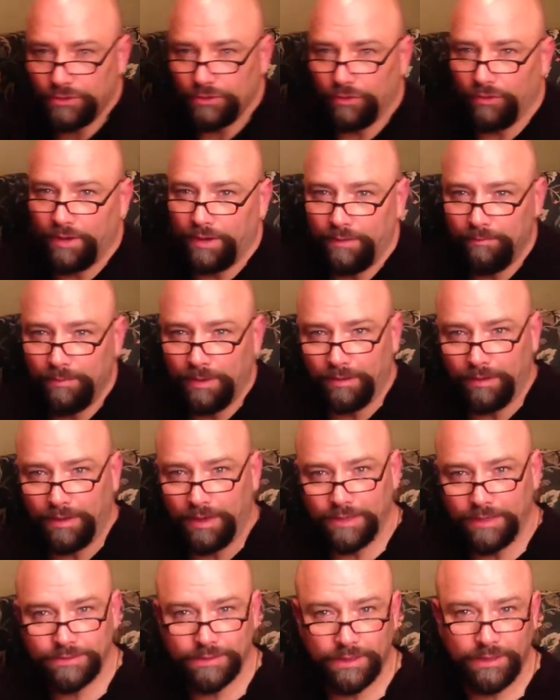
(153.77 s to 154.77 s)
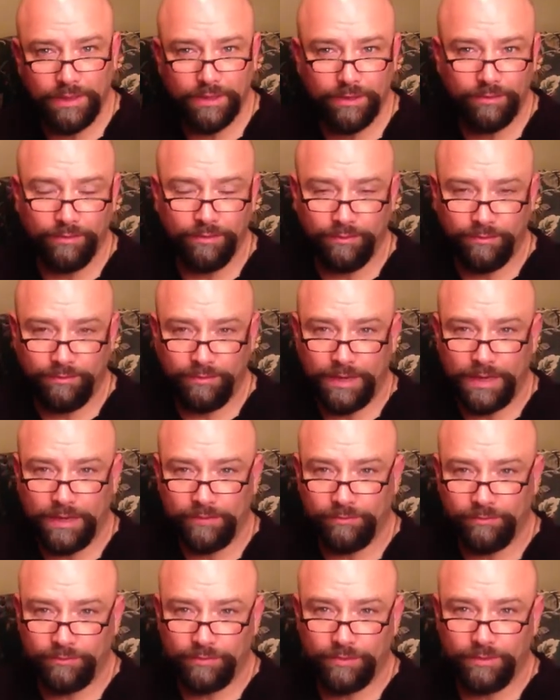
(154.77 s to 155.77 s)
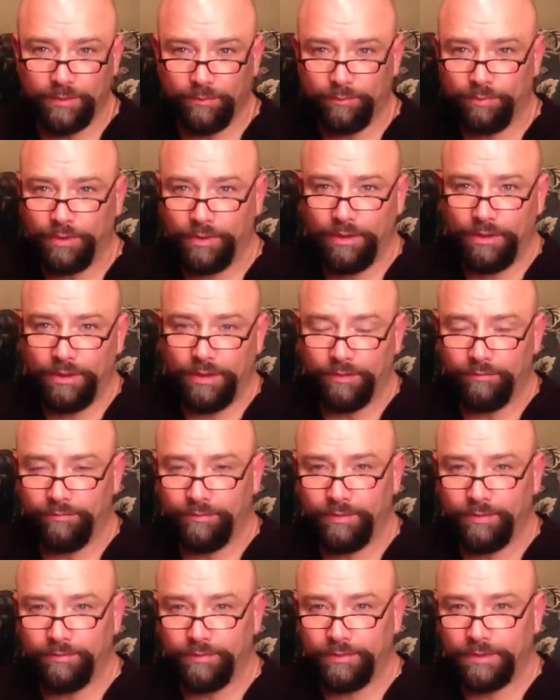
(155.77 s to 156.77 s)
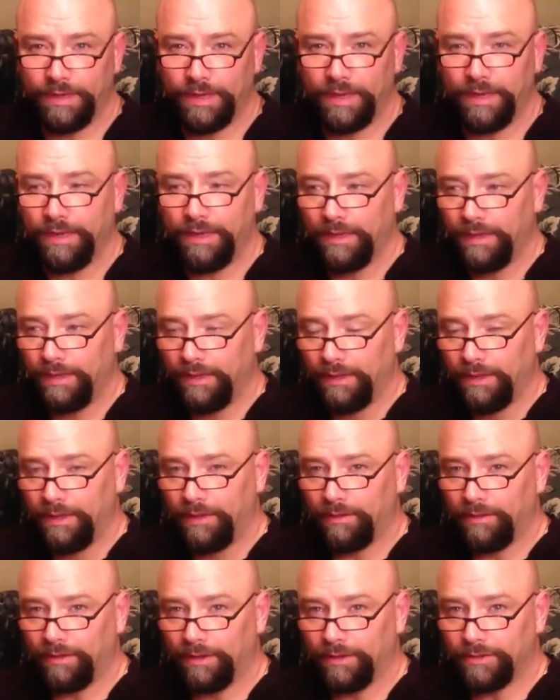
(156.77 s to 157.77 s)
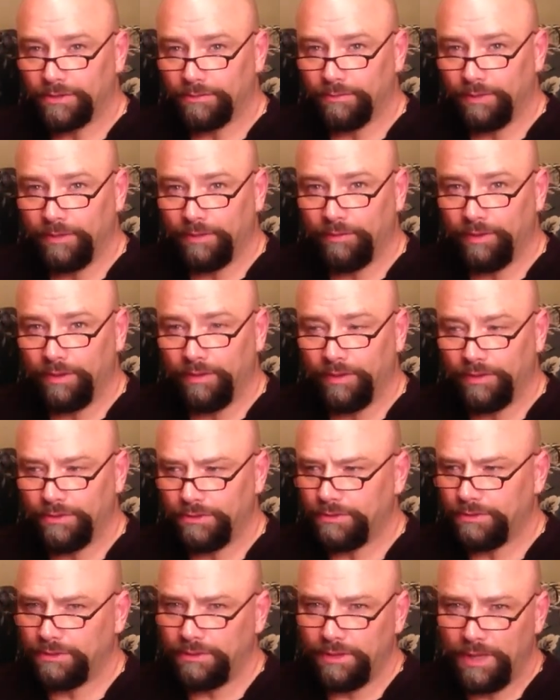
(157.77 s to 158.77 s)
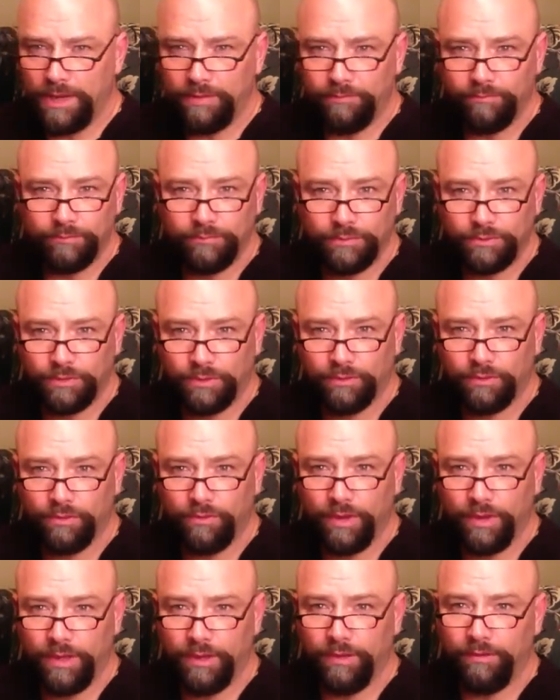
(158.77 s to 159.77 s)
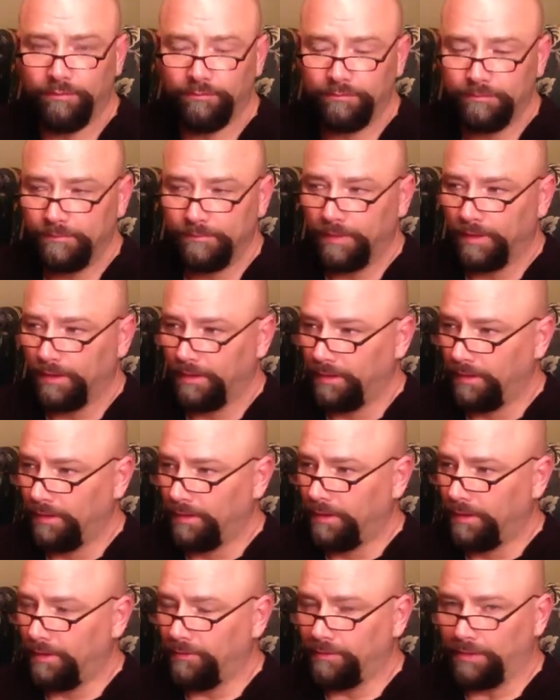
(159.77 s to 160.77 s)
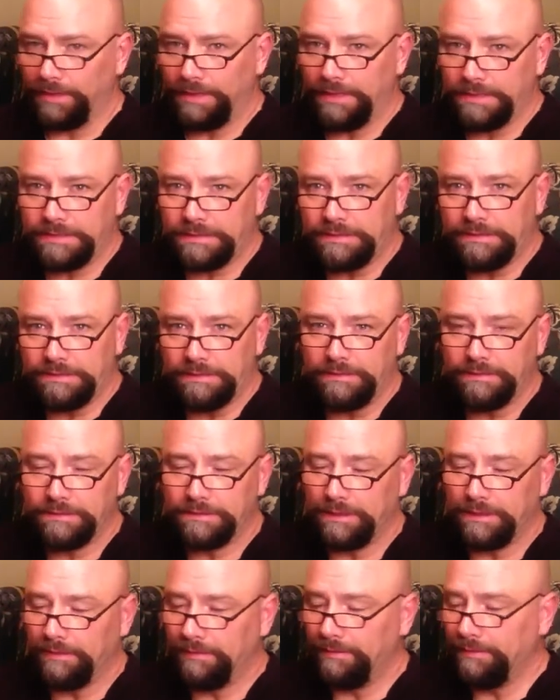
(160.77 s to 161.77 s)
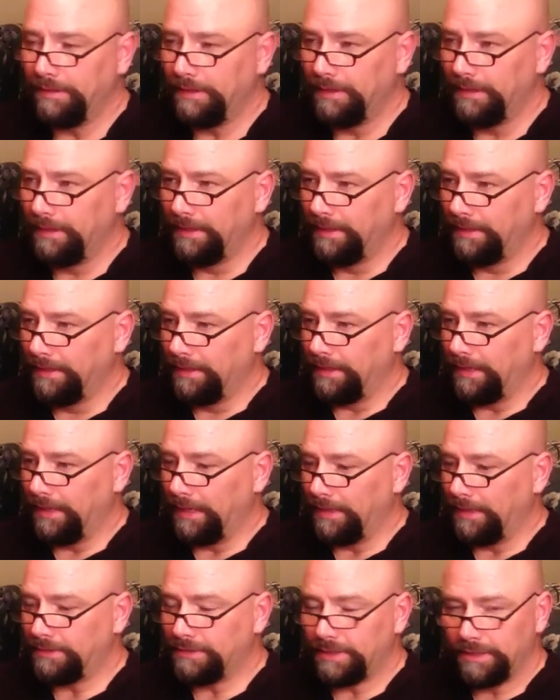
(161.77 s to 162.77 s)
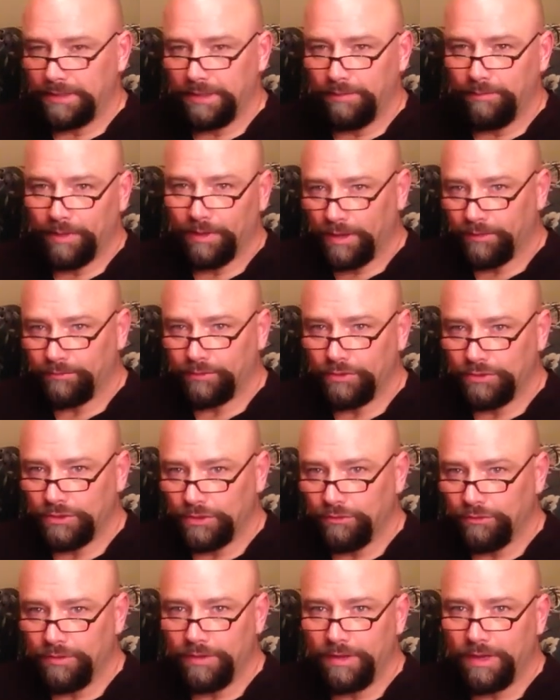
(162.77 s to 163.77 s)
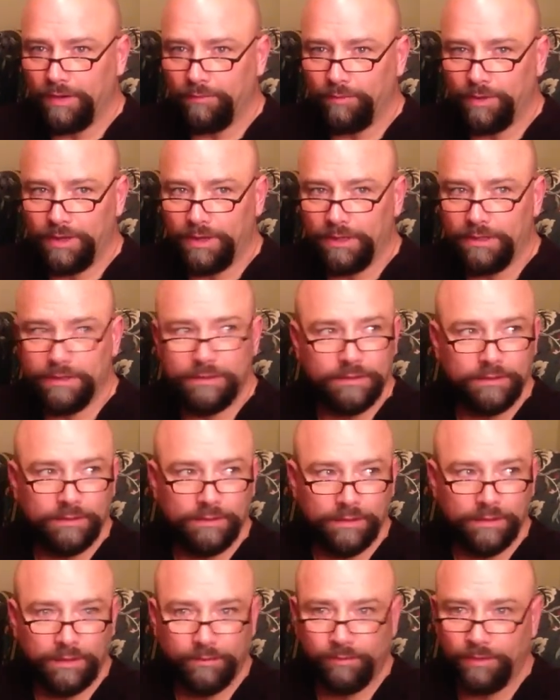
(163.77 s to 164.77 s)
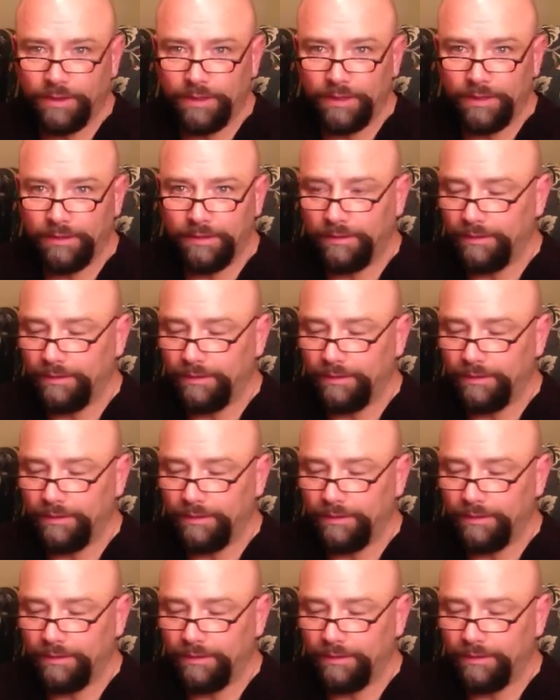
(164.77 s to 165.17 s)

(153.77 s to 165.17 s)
Joe an email. And I said, you know, and taxes turned out pretty good in our favor today. Got a little extra money. What do you think? She said, yeah, sure, go ahead. I was like, yes. So I sent the email off to Joe, and then I waited, and I waited.